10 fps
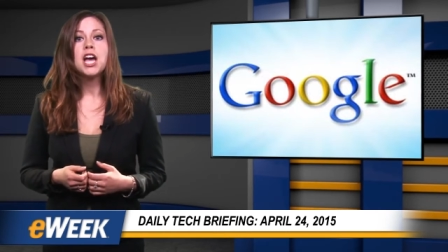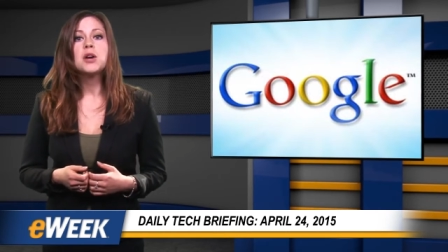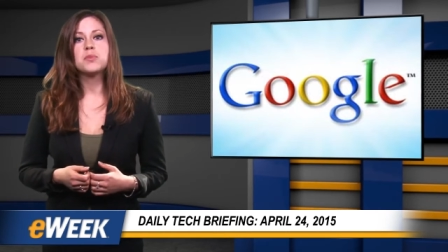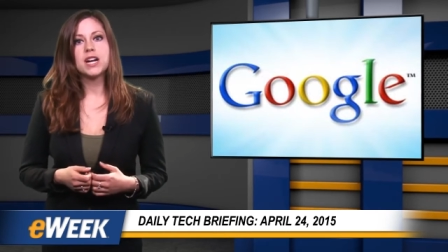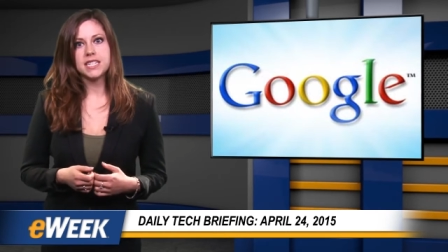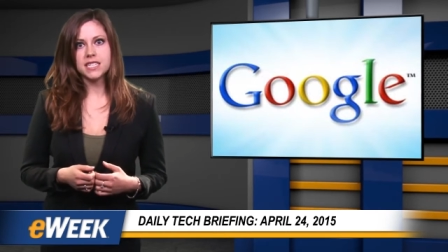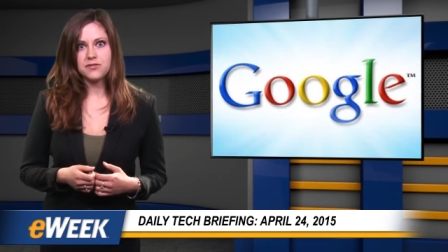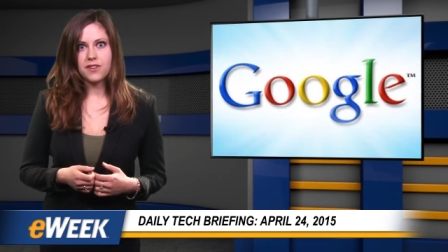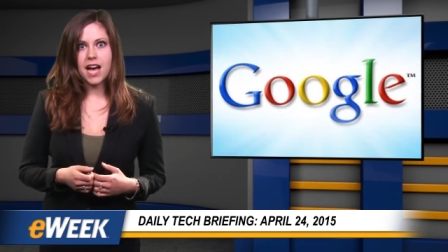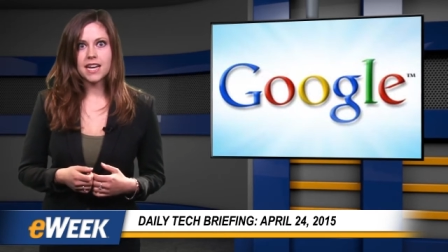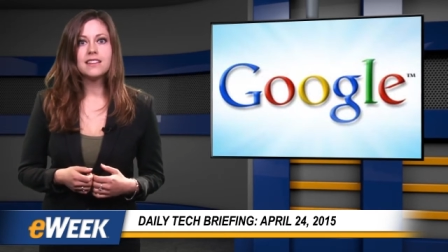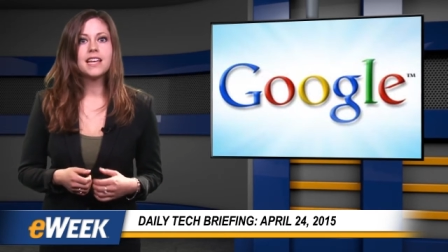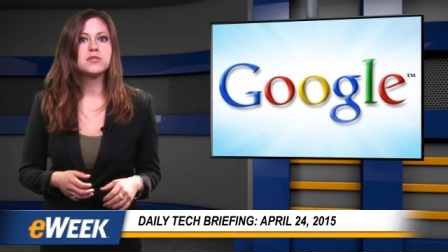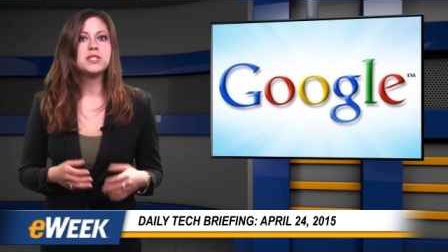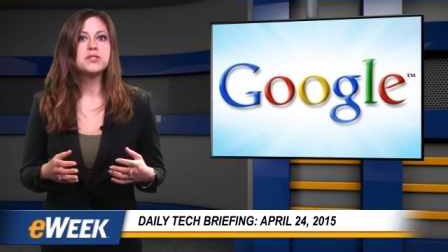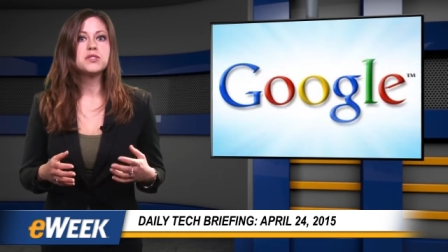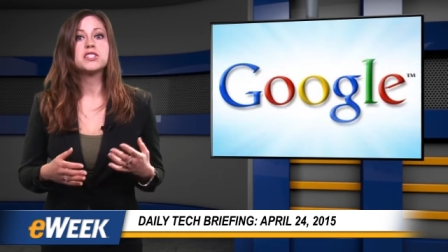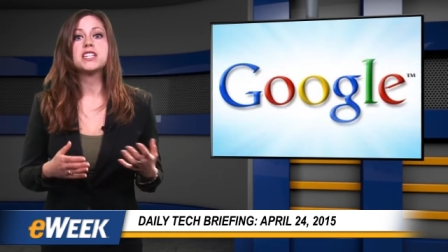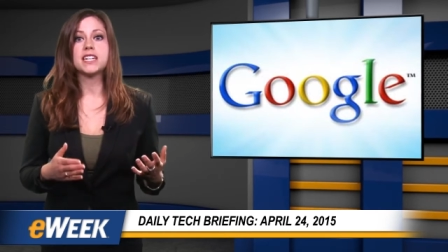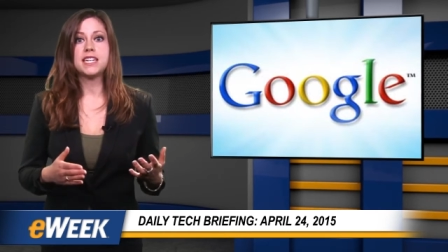Project Fi allows users
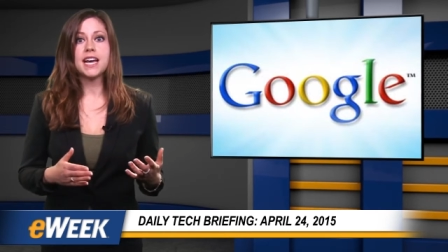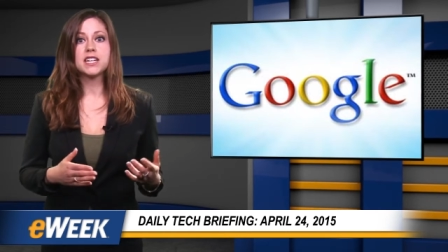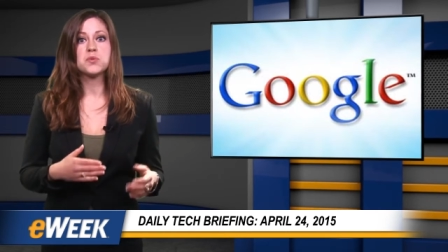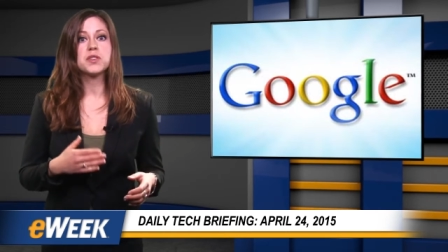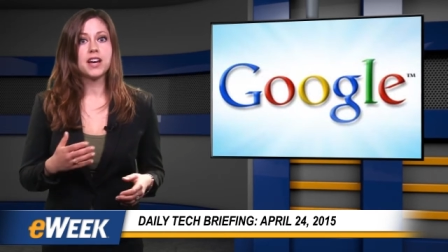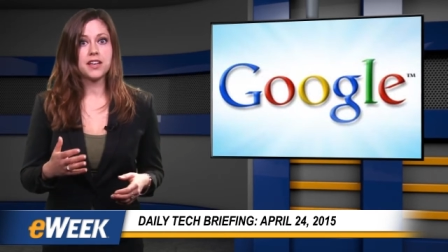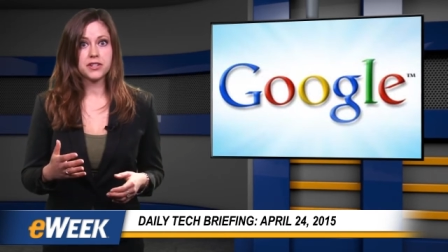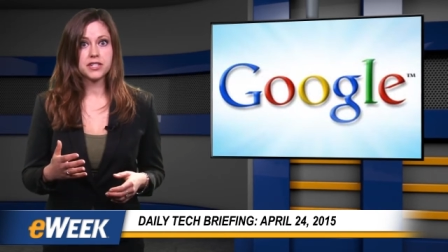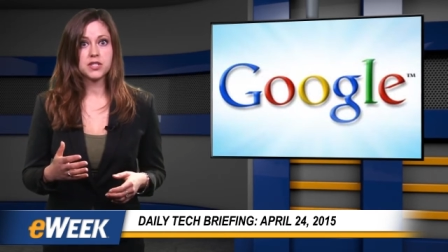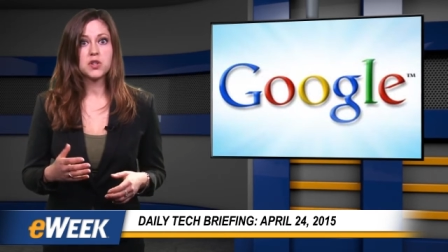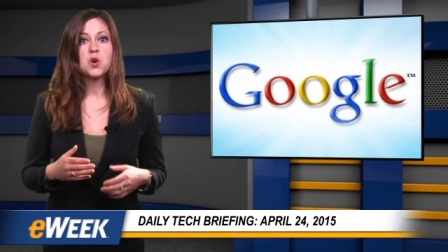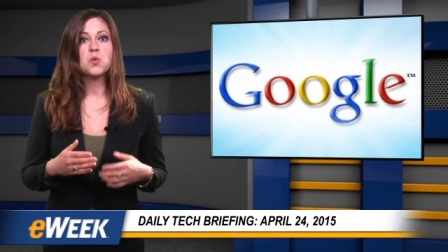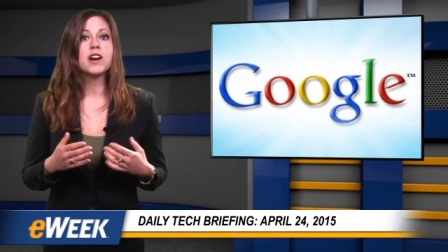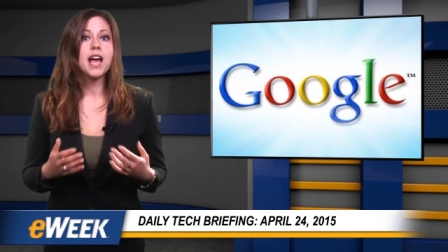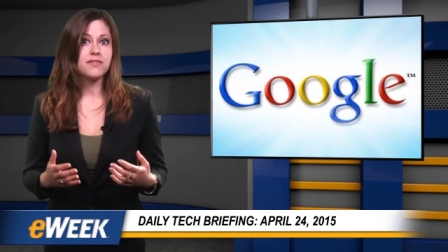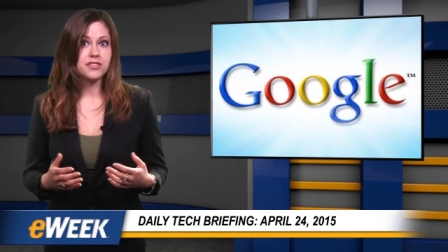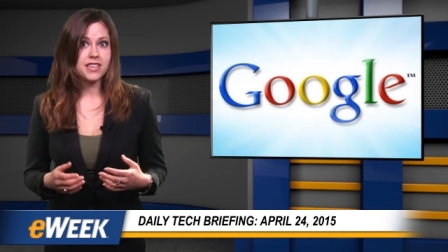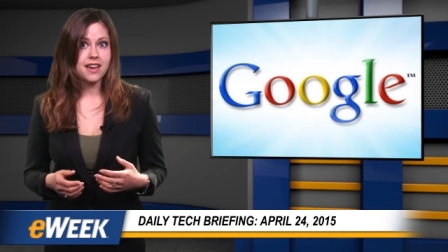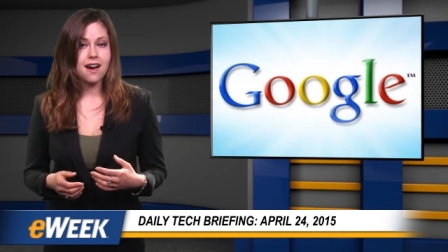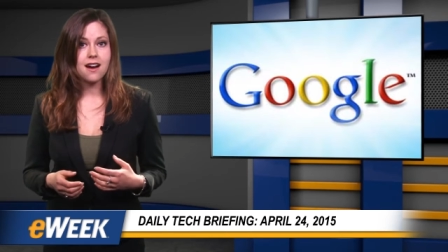to connect with others, wherever they
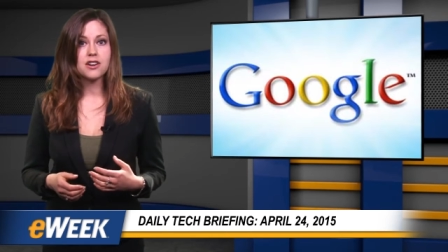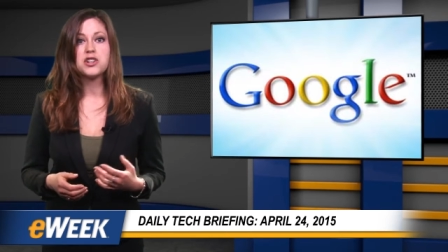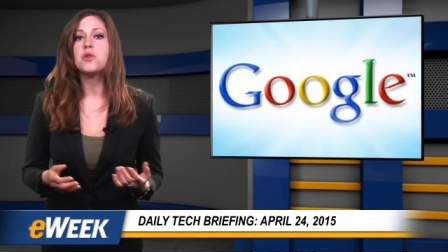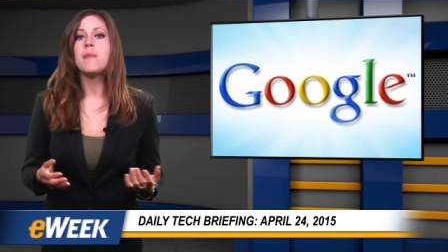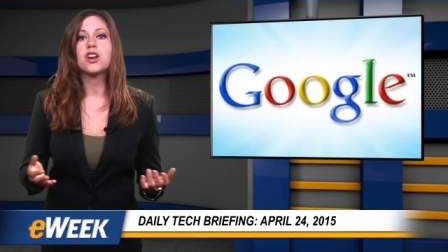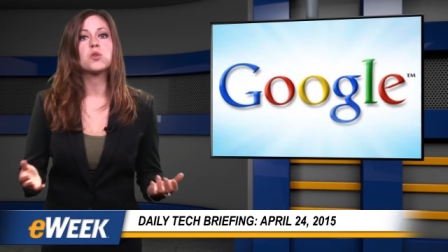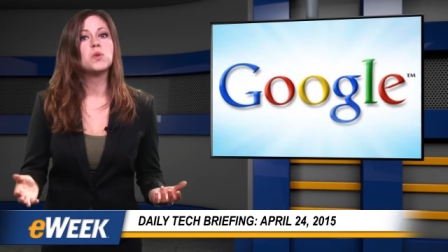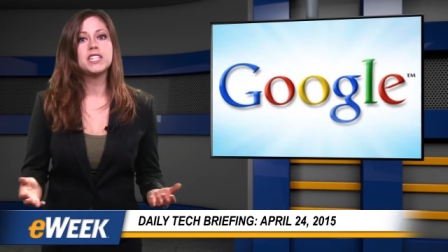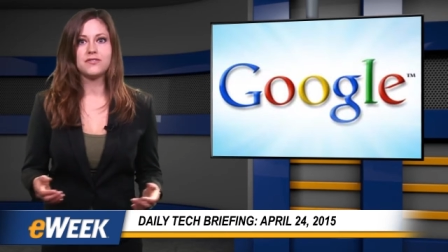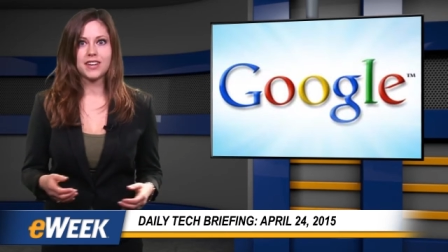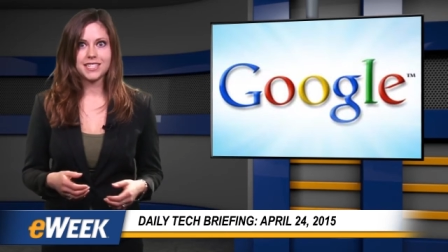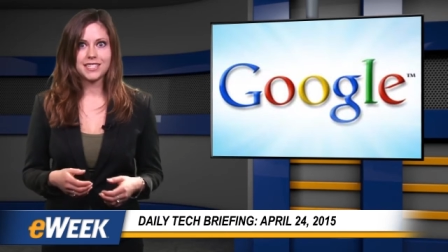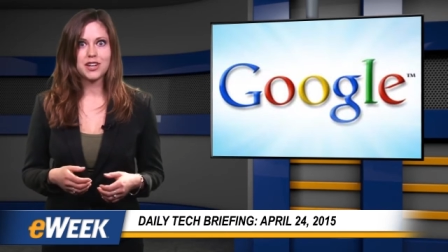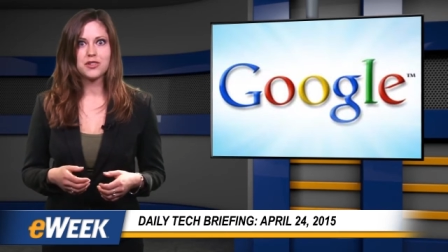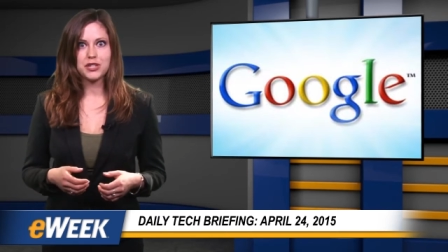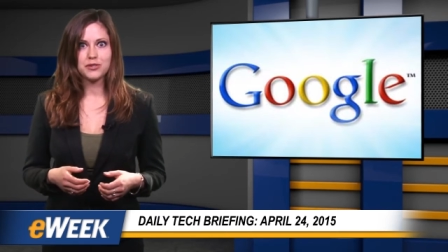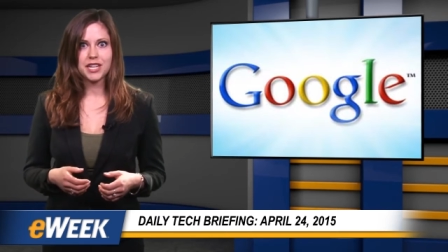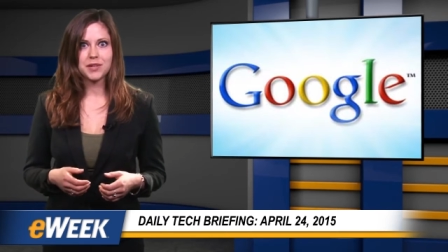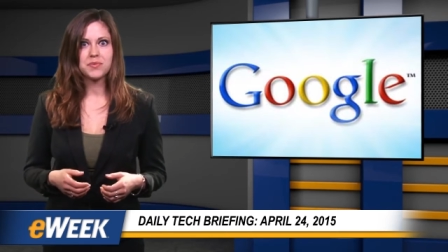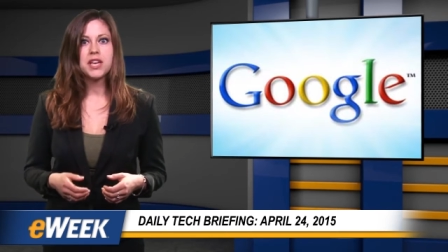are, no matter what device they are using,
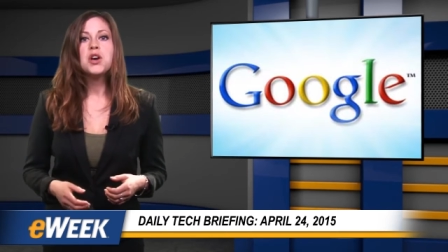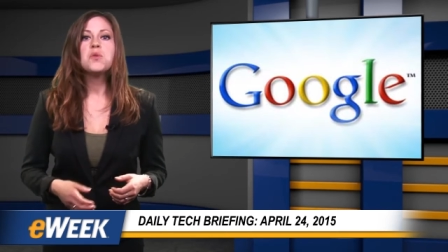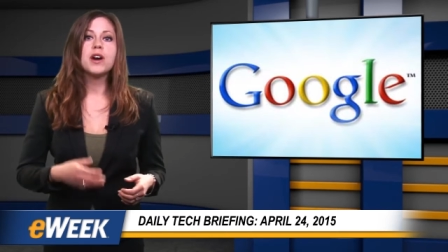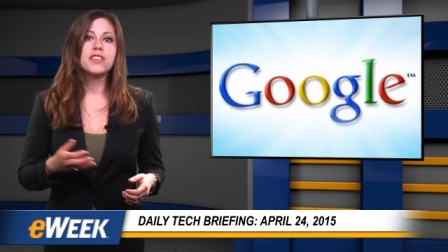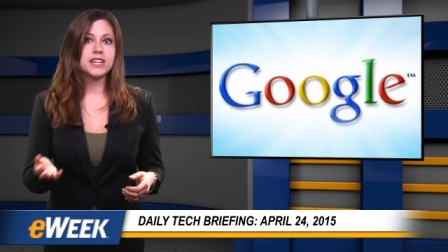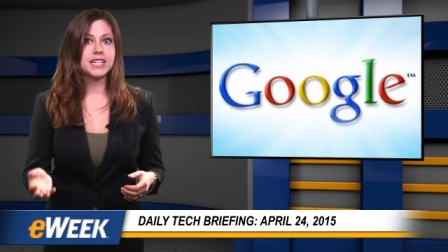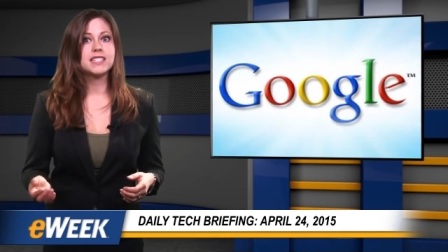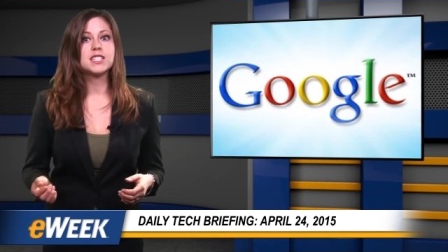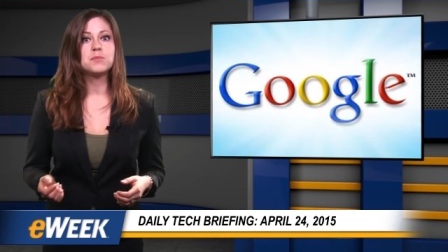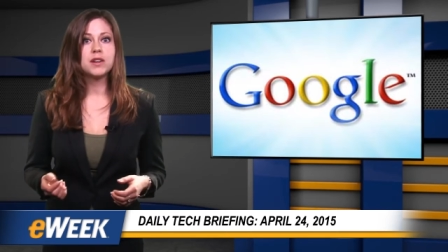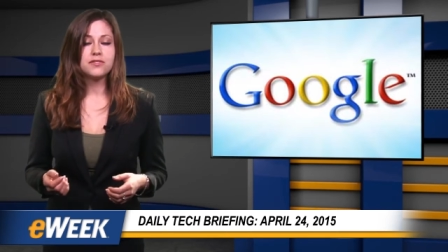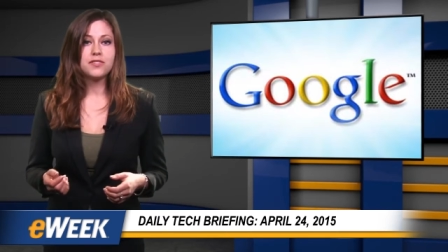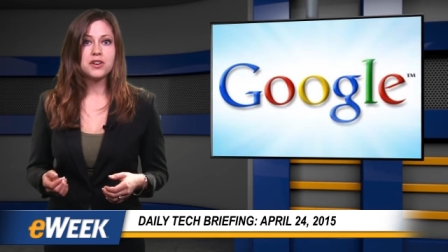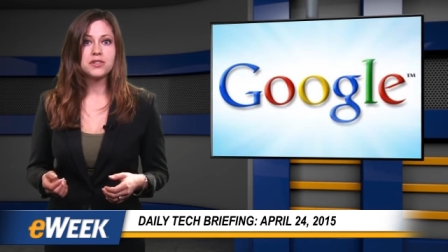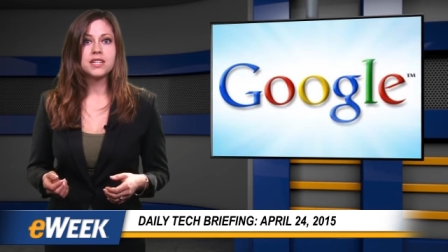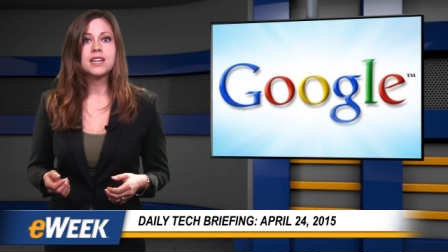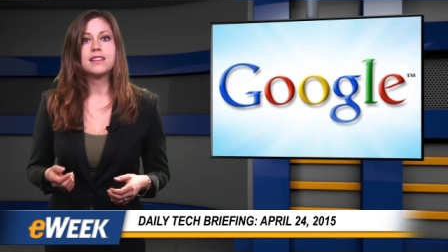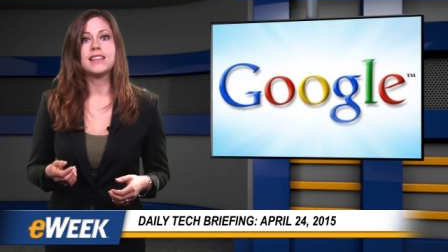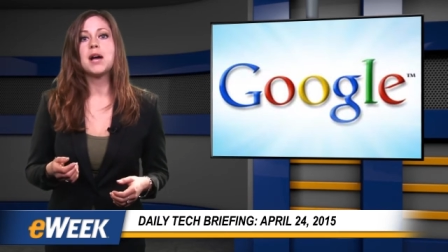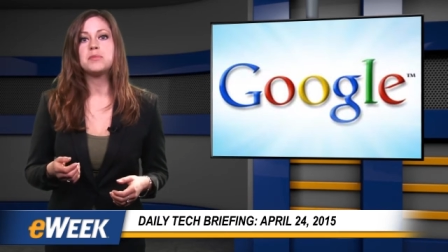whether it is a smartphone,
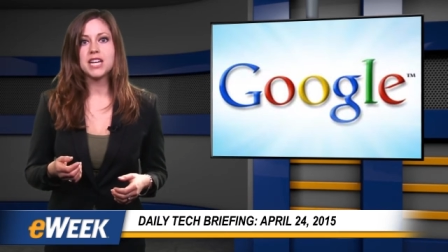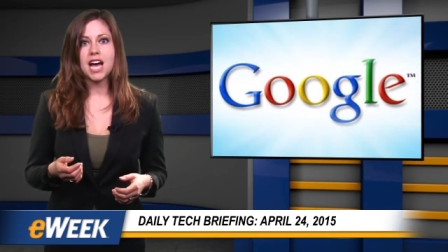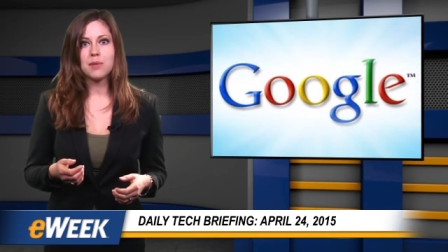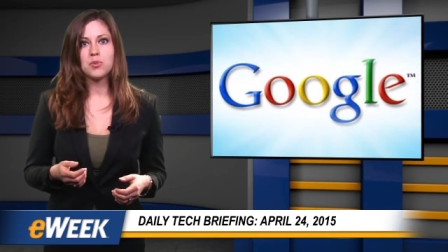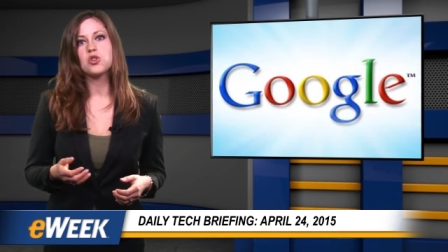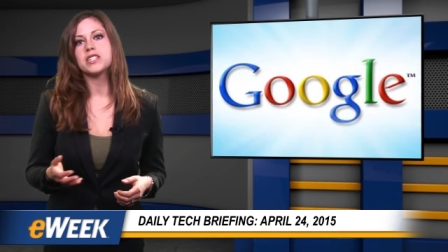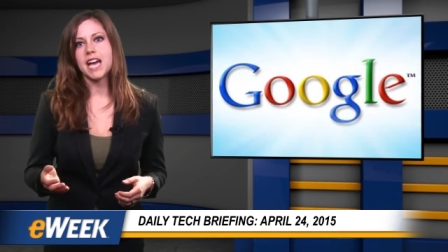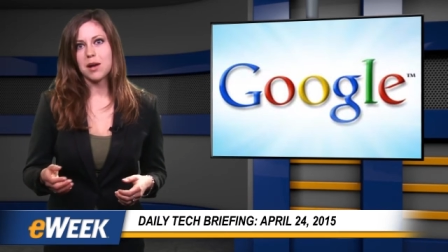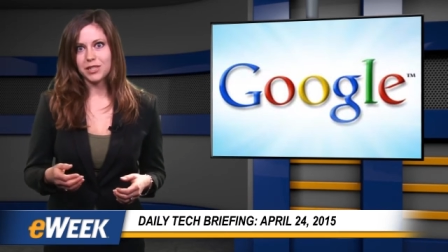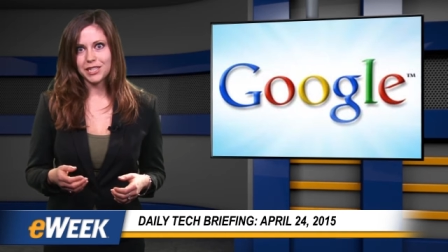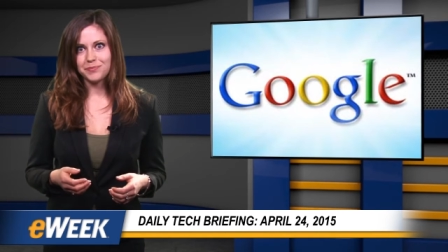laptop, or tablet.